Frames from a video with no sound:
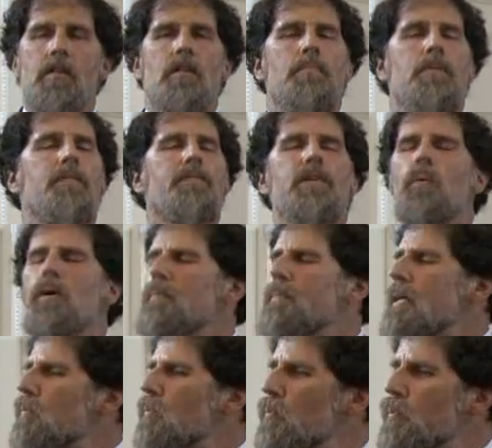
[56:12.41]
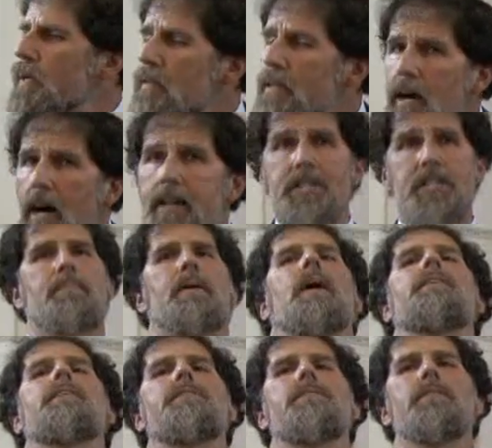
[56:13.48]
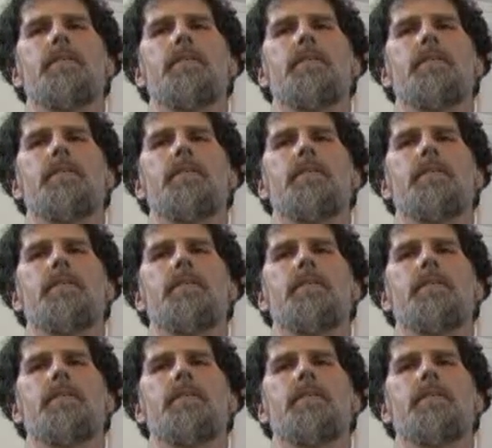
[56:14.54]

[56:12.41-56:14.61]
But if you want to be really honest about it,